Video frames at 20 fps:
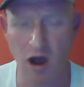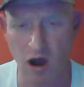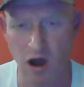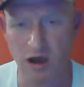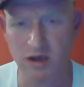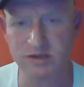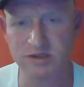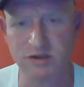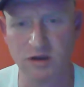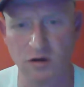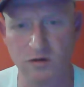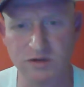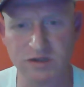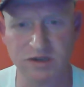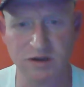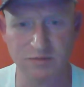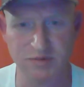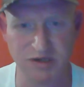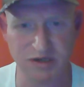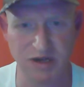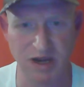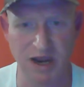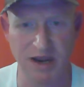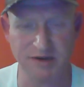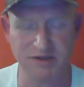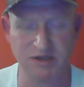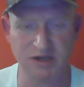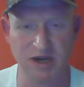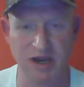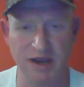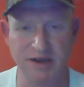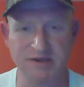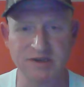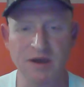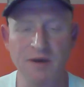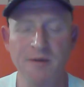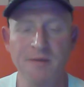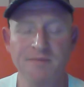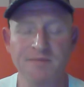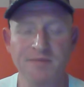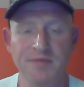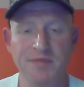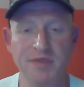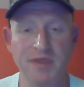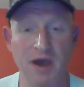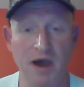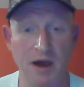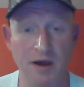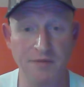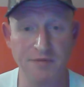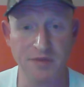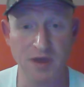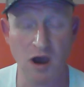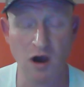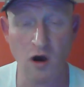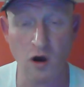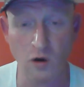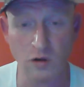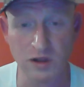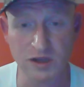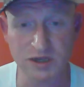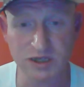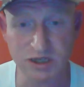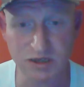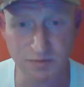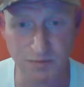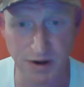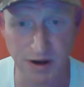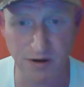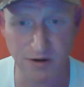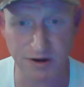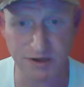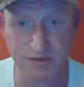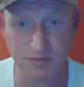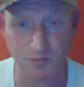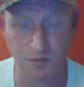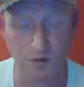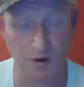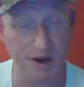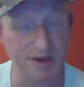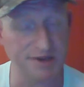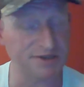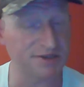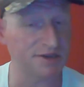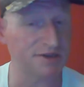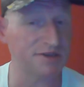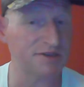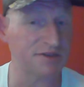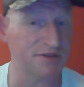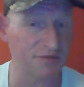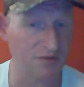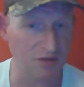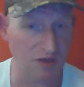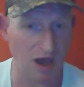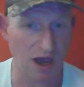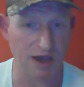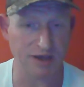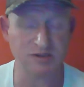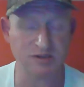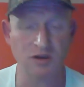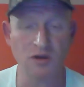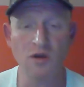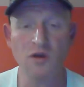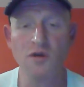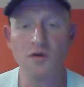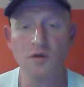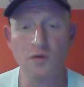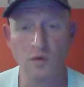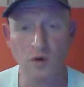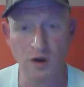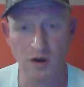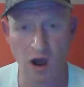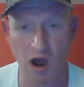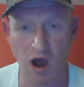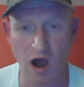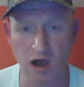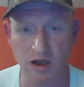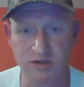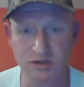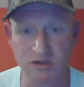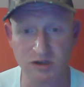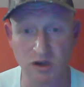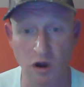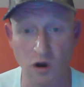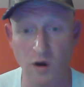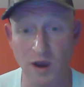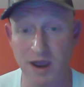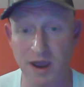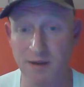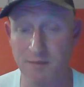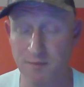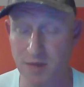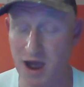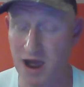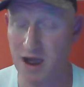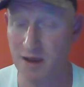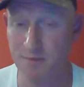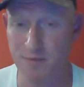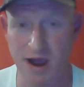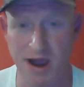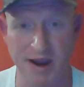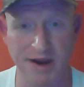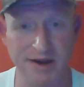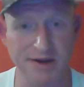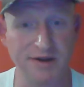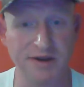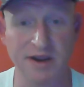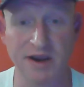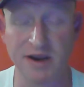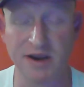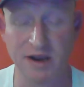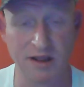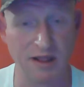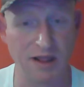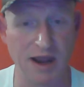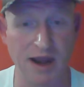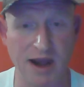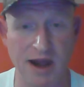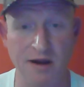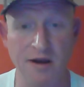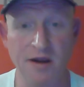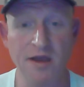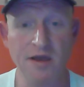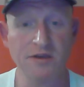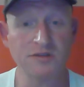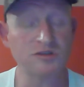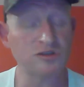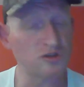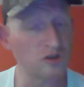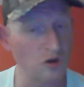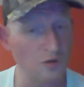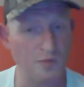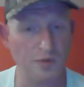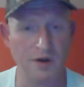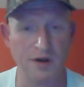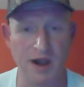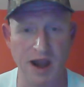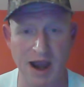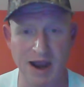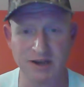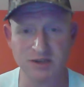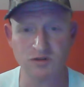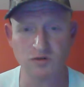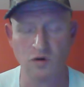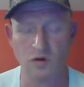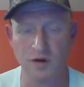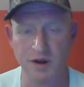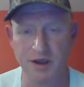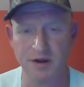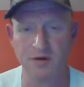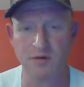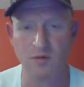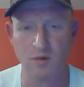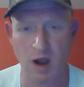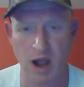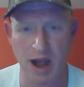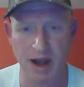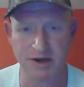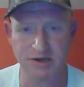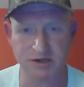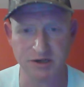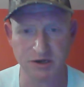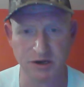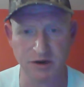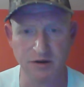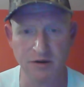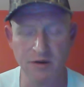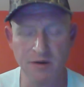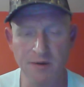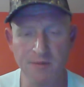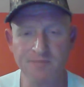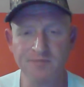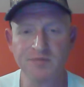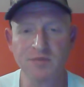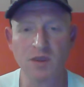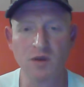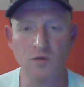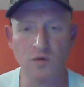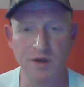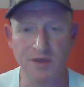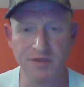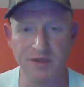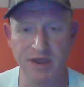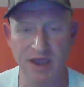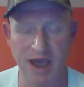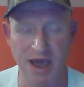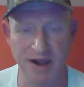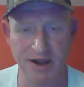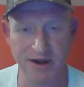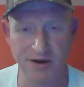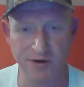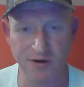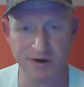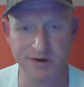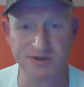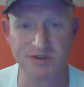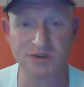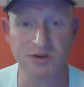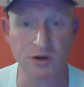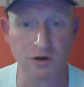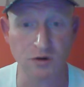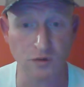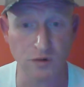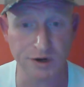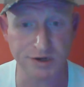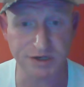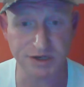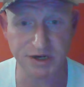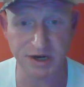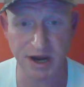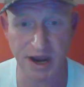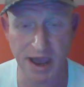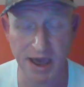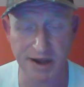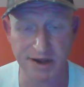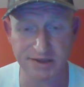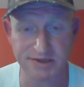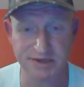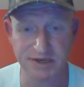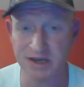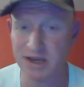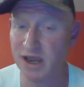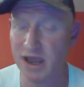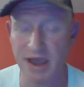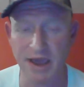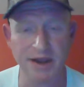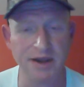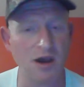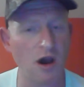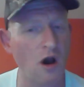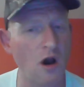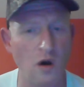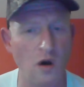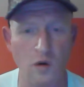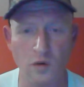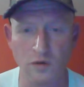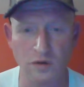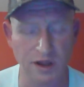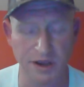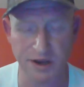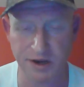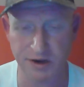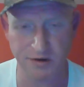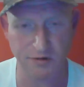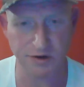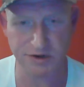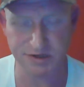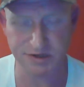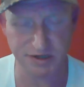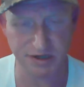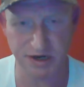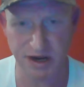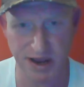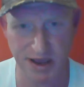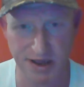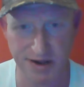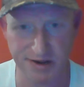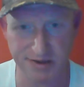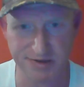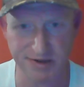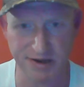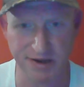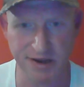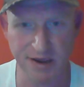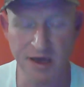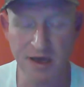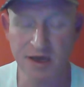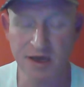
also substantiates the Holy Spirit's presence, thus would also, in my mind, declare supernatural interaction with the adherents to Christianity and only Christianity.